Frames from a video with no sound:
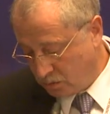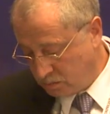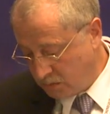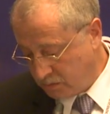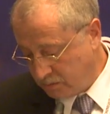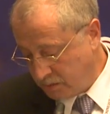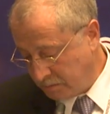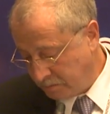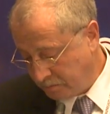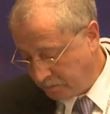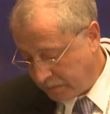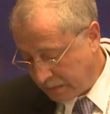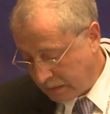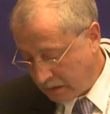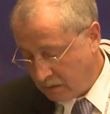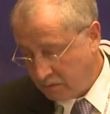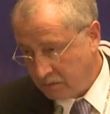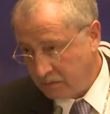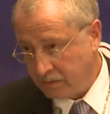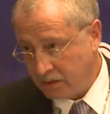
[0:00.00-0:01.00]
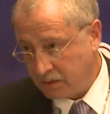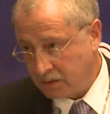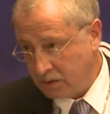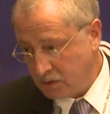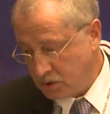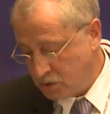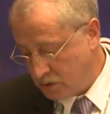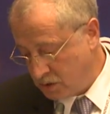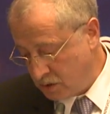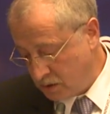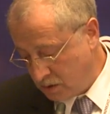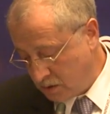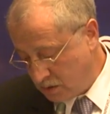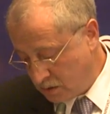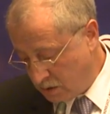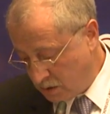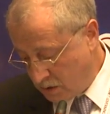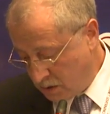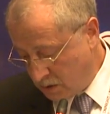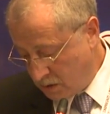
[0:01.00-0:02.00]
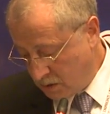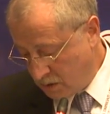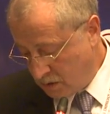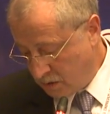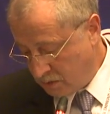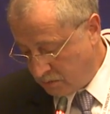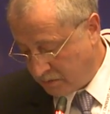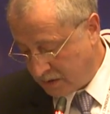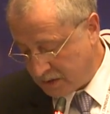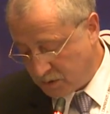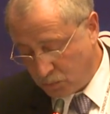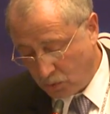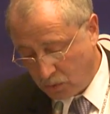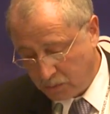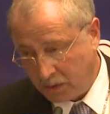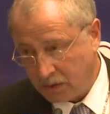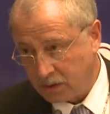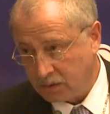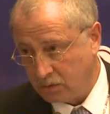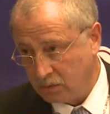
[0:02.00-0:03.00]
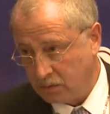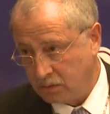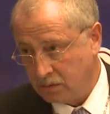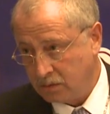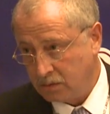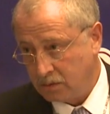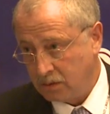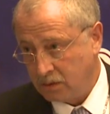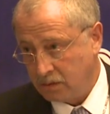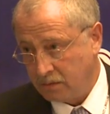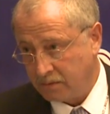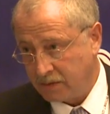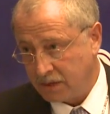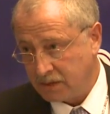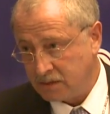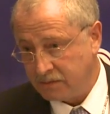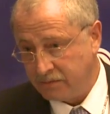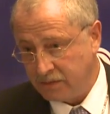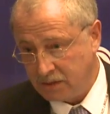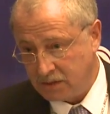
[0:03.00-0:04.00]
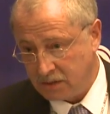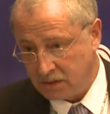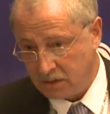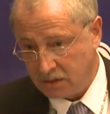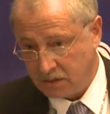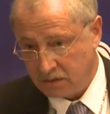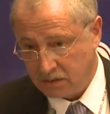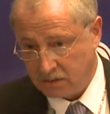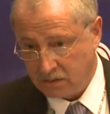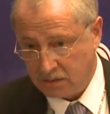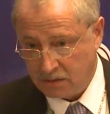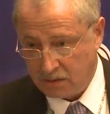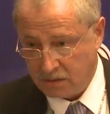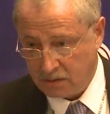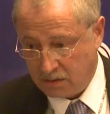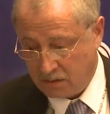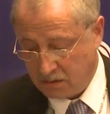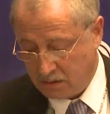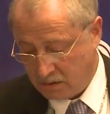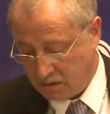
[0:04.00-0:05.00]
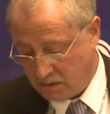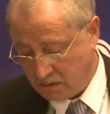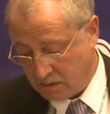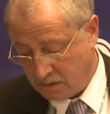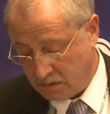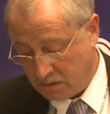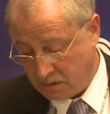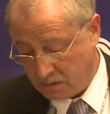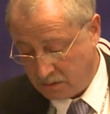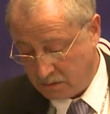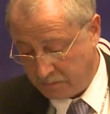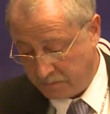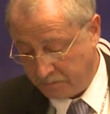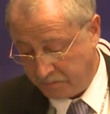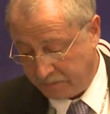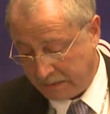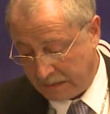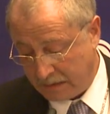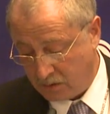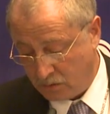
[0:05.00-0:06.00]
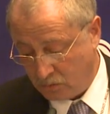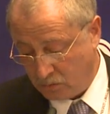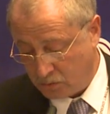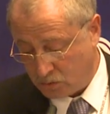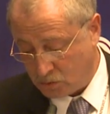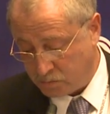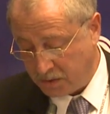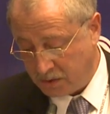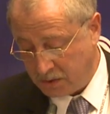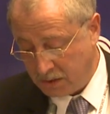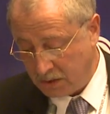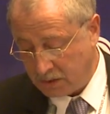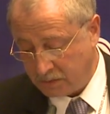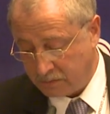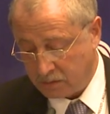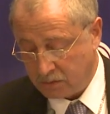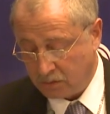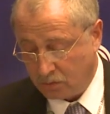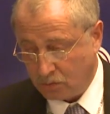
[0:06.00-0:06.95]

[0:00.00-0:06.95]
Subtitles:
You may think that this is something very philosophical and not practical at all, but that's not the case. In 2008,